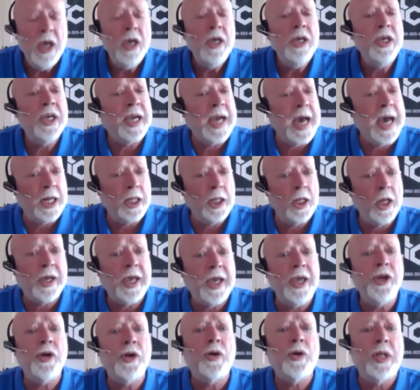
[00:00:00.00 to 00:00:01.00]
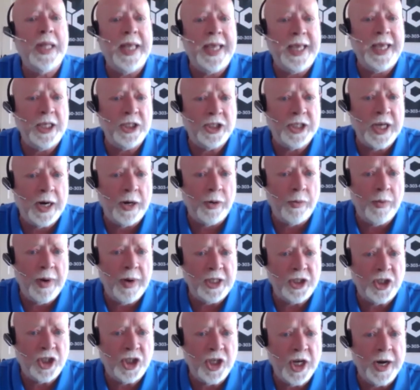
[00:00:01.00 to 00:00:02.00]
You got to look at your lead
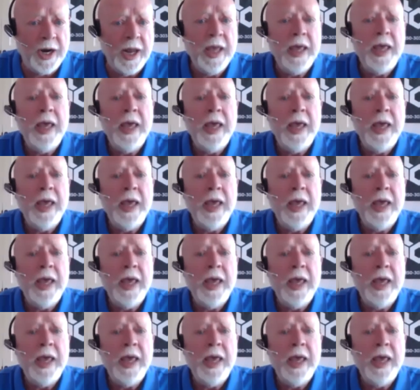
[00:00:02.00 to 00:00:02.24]
generation.